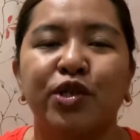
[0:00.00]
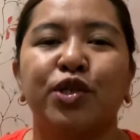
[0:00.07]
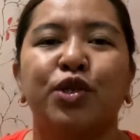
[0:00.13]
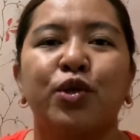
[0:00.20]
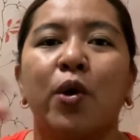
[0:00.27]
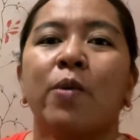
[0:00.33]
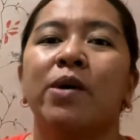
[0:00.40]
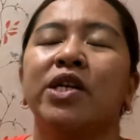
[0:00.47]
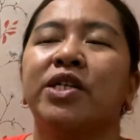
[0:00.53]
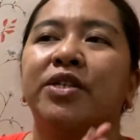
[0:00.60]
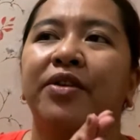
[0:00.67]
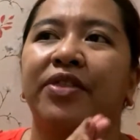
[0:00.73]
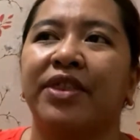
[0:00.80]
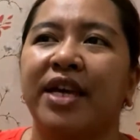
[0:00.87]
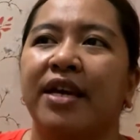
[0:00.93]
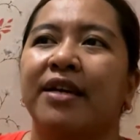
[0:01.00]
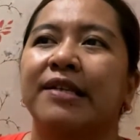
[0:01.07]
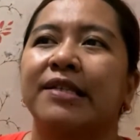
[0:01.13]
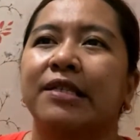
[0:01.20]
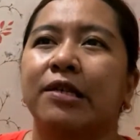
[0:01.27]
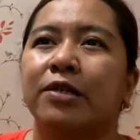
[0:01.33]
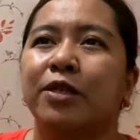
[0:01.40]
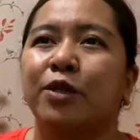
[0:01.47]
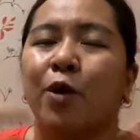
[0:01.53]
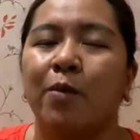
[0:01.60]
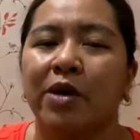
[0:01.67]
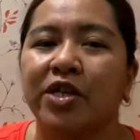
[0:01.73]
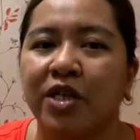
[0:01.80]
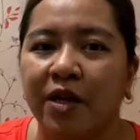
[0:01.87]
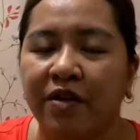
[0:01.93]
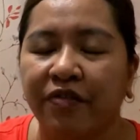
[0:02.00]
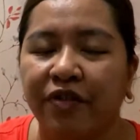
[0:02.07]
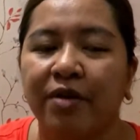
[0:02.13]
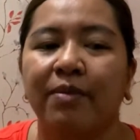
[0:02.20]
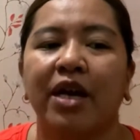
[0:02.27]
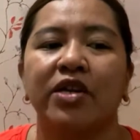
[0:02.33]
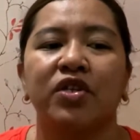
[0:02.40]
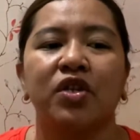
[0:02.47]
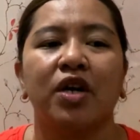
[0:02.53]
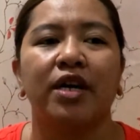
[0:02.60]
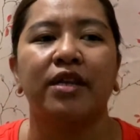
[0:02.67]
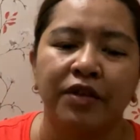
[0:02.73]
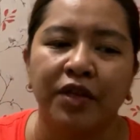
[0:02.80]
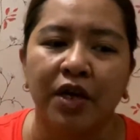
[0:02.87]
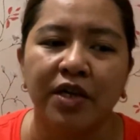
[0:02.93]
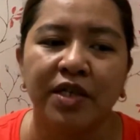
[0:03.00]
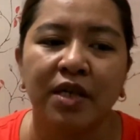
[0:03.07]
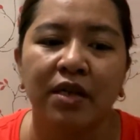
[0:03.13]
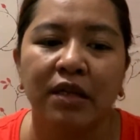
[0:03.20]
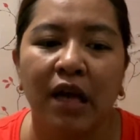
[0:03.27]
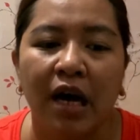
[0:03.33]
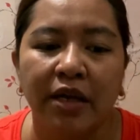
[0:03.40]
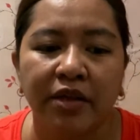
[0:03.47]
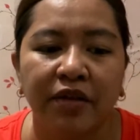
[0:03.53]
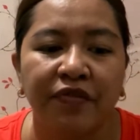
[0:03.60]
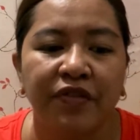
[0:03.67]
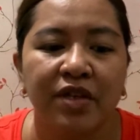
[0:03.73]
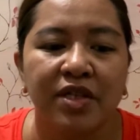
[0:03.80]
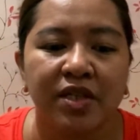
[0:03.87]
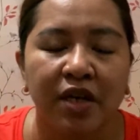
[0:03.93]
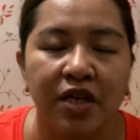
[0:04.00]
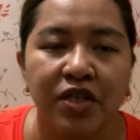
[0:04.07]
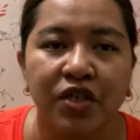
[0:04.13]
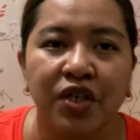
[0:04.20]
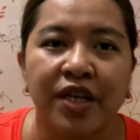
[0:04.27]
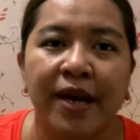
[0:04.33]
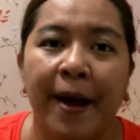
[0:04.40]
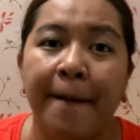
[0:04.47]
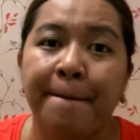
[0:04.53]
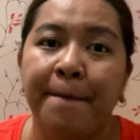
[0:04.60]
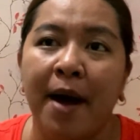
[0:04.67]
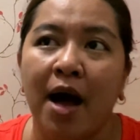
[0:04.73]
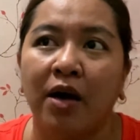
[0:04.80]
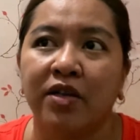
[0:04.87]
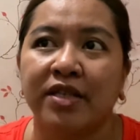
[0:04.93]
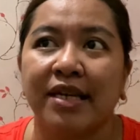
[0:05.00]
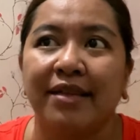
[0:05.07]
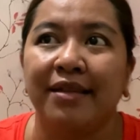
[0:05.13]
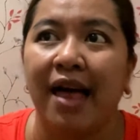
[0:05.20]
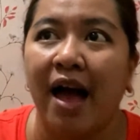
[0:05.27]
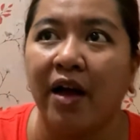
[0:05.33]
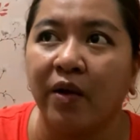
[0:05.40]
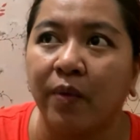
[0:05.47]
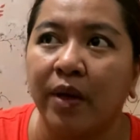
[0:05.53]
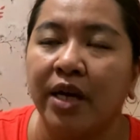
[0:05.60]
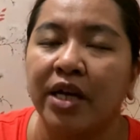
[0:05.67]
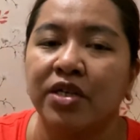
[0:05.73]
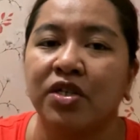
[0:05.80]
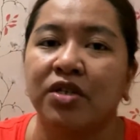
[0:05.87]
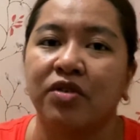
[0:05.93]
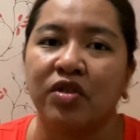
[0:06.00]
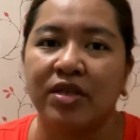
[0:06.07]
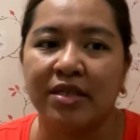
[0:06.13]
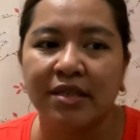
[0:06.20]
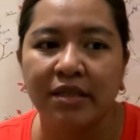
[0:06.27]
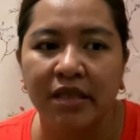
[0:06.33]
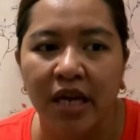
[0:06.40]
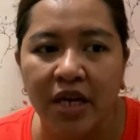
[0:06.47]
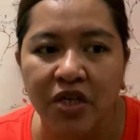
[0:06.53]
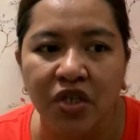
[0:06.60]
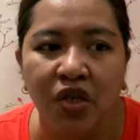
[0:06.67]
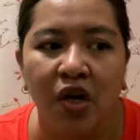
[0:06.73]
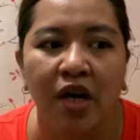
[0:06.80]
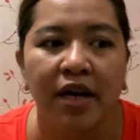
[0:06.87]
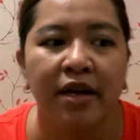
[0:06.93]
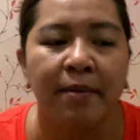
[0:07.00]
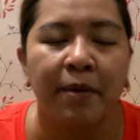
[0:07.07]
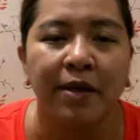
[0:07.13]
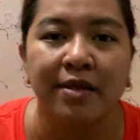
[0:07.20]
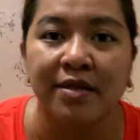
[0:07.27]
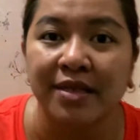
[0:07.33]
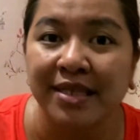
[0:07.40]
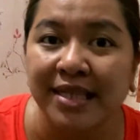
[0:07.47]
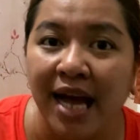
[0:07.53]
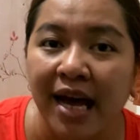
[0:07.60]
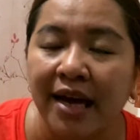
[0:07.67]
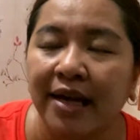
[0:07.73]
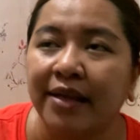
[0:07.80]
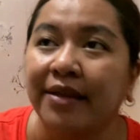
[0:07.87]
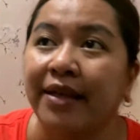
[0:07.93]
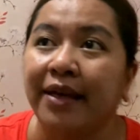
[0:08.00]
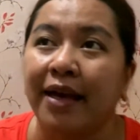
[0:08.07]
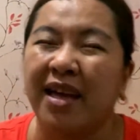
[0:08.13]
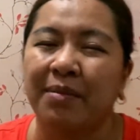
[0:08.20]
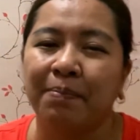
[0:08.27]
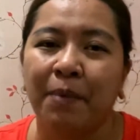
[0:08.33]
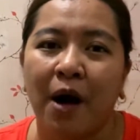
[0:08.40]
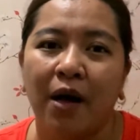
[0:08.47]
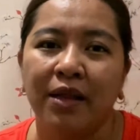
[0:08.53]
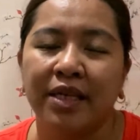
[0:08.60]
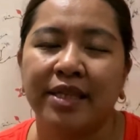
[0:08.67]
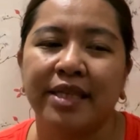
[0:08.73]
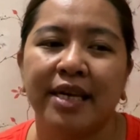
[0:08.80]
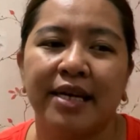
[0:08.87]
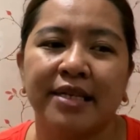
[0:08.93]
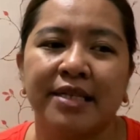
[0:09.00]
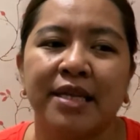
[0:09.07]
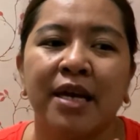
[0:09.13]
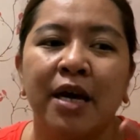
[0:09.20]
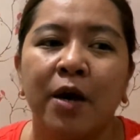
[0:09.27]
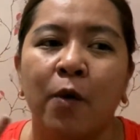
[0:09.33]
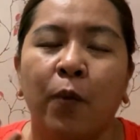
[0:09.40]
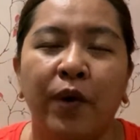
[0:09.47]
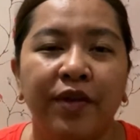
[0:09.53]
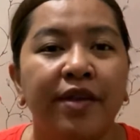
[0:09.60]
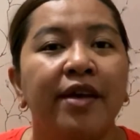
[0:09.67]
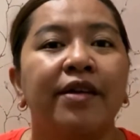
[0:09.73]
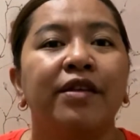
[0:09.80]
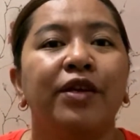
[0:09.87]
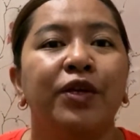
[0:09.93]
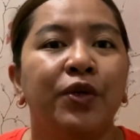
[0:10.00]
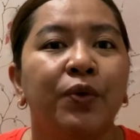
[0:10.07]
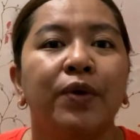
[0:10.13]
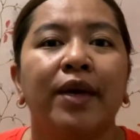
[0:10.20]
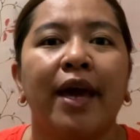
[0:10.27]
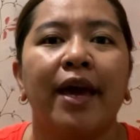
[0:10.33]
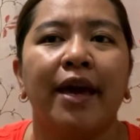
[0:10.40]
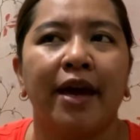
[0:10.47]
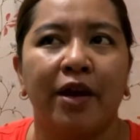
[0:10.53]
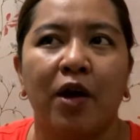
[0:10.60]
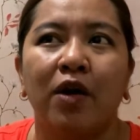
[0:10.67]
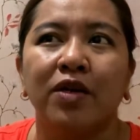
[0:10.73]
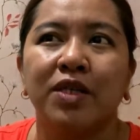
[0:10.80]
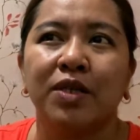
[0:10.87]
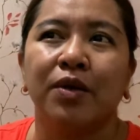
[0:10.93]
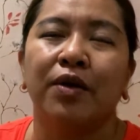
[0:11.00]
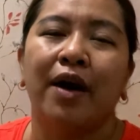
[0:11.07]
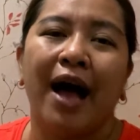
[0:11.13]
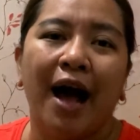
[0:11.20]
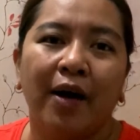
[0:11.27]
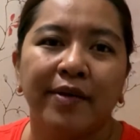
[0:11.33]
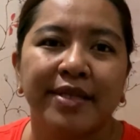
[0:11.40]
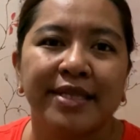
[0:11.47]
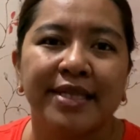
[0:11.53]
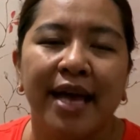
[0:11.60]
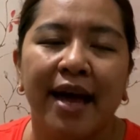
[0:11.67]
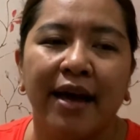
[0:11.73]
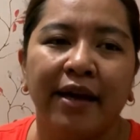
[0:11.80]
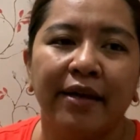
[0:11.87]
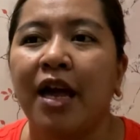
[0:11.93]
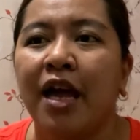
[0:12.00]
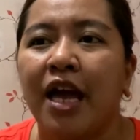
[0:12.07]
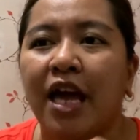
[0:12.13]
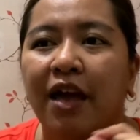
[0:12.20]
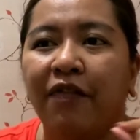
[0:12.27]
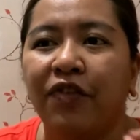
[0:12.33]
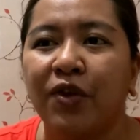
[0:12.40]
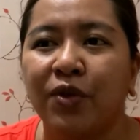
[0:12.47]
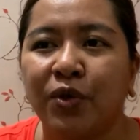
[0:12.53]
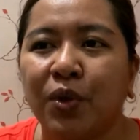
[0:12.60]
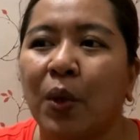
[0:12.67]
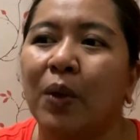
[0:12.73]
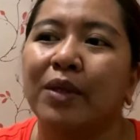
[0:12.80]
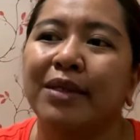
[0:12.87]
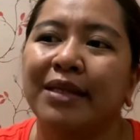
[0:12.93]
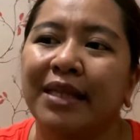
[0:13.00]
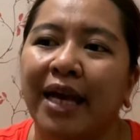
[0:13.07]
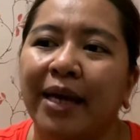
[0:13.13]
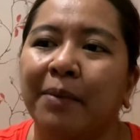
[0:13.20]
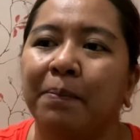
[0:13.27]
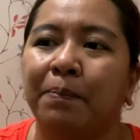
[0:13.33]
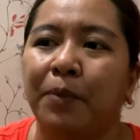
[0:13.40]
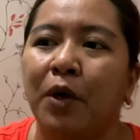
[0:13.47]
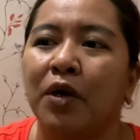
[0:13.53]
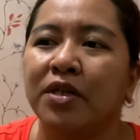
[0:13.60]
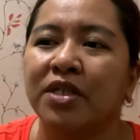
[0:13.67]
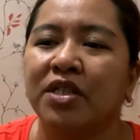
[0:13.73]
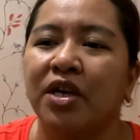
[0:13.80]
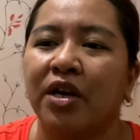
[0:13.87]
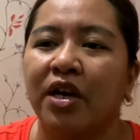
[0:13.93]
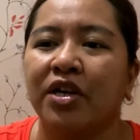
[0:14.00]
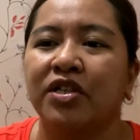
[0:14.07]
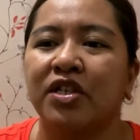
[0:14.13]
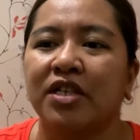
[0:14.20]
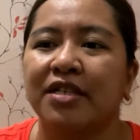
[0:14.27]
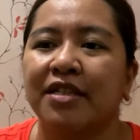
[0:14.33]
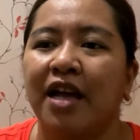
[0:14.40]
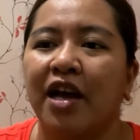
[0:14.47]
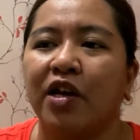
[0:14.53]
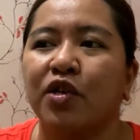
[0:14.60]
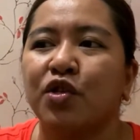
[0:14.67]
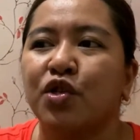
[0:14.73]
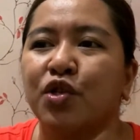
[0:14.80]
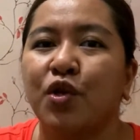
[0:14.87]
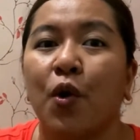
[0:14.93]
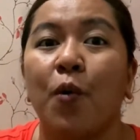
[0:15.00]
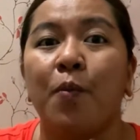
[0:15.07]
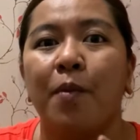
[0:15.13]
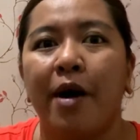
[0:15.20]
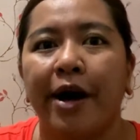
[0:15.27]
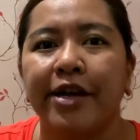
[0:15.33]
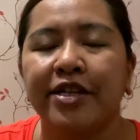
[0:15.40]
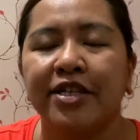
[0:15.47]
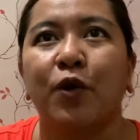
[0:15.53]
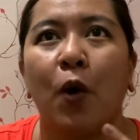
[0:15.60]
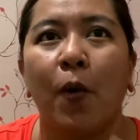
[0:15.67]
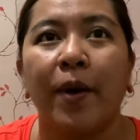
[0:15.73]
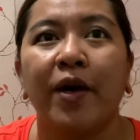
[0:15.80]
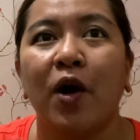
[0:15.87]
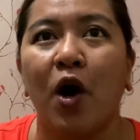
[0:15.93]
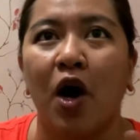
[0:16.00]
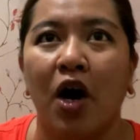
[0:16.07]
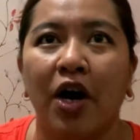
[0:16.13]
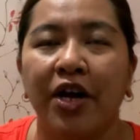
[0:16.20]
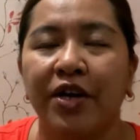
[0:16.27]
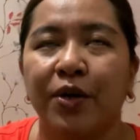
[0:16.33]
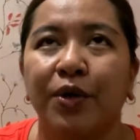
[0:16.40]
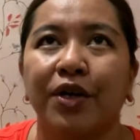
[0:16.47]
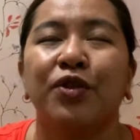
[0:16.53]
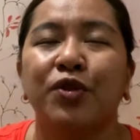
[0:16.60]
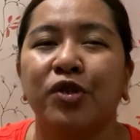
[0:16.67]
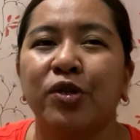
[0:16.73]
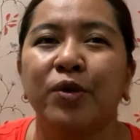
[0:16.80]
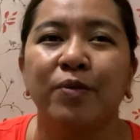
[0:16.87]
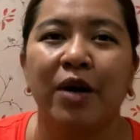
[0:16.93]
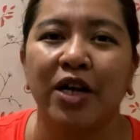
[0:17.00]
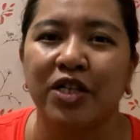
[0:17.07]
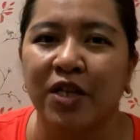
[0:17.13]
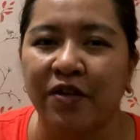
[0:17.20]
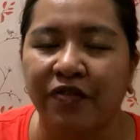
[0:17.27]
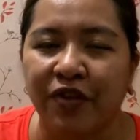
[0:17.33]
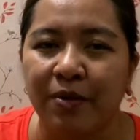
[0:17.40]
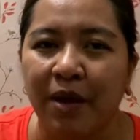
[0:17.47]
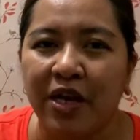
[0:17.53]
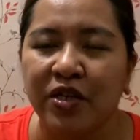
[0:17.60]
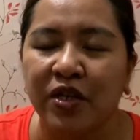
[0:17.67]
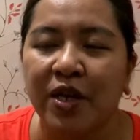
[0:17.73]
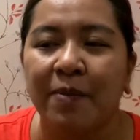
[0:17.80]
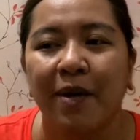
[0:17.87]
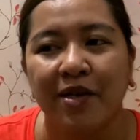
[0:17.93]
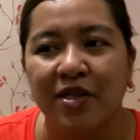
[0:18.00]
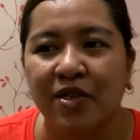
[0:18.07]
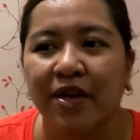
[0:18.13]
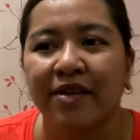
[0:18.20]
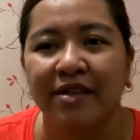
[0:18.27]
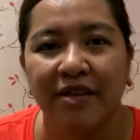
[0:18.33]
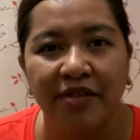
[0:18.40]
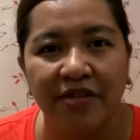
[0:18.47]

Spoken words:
so much things, there's so much information, there's a lot of discussion about language, translation, about society and politics within UK and also outside. If you don't like books that are just like so much going on or too much information about certain